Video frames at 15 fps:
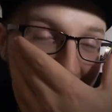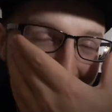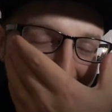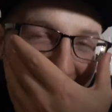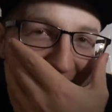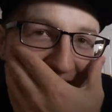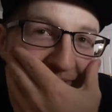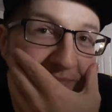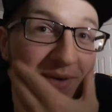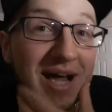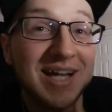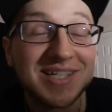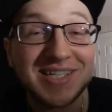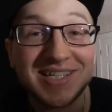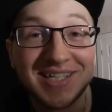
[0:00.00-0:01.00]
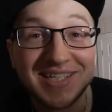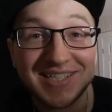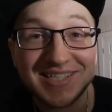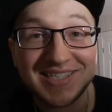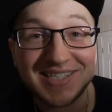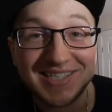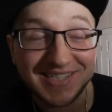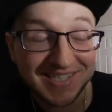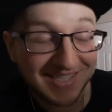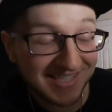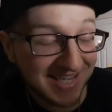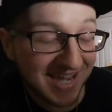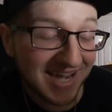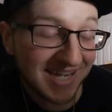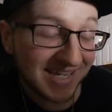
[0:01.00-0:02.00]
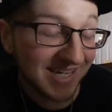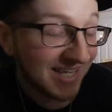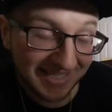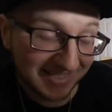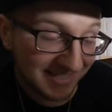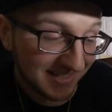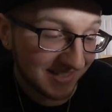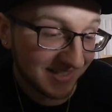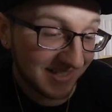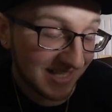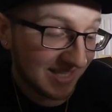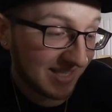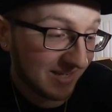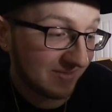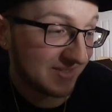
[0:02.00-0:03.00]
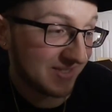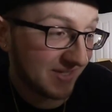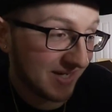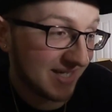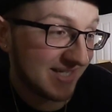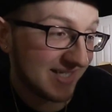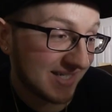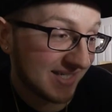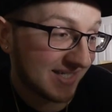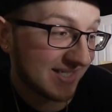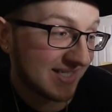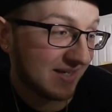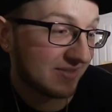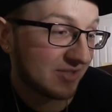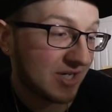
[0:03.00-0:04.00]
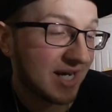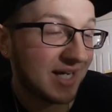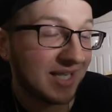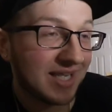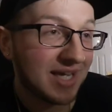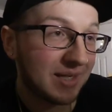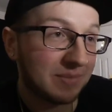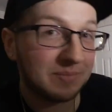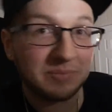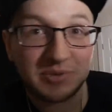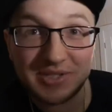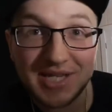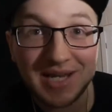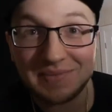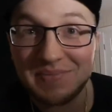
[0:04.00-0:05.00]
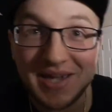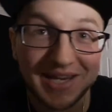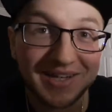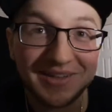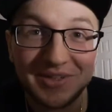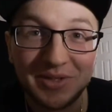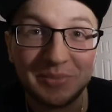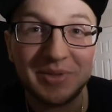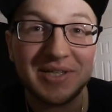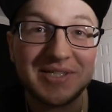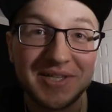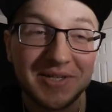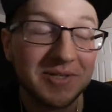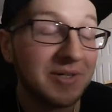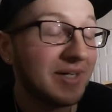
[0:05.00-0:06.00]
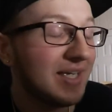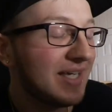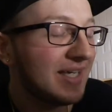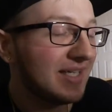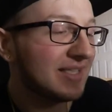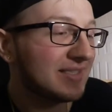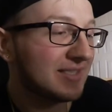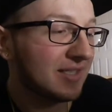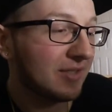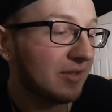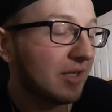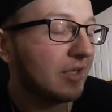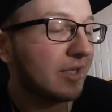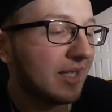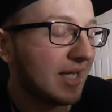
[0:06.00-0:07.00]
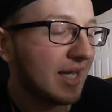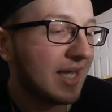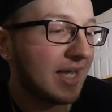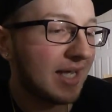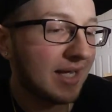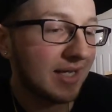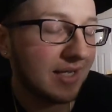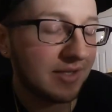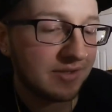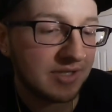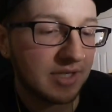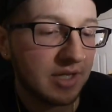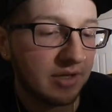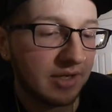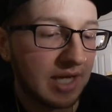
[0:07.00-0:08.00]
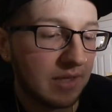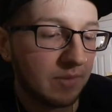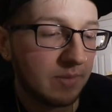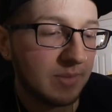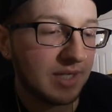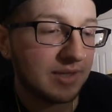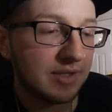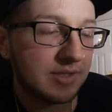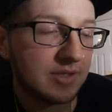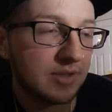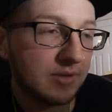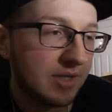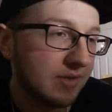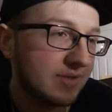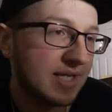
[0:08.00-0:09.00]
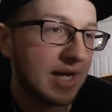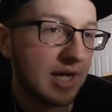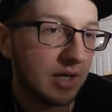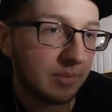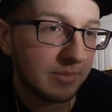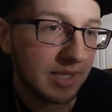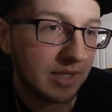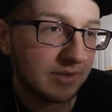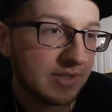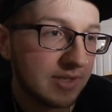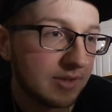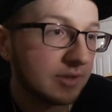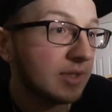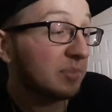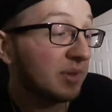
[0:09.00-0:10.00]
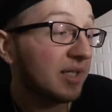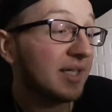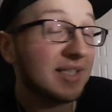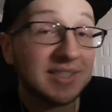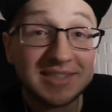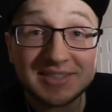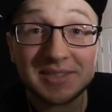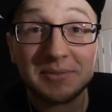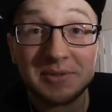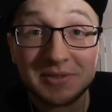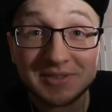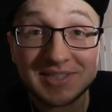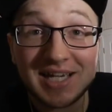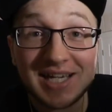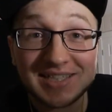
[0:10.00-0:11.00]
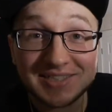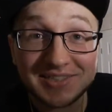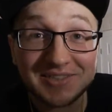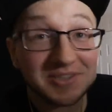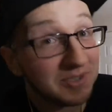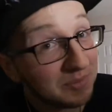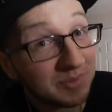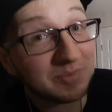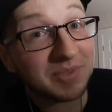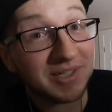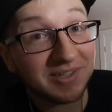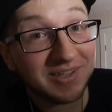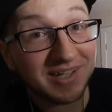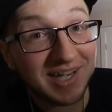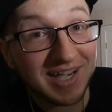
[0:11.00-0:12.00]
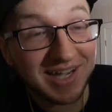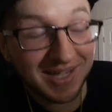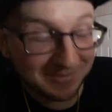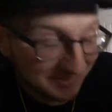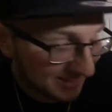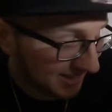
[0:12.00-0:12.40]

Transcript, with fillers: Moshing is insane. So that, that was crazy because I was trying to like protect Megan a little bit too. So luckily I had, there's another guy that we met there too and he was kind of helping me out too. But some of those guys in there are a little bit bigger than I am.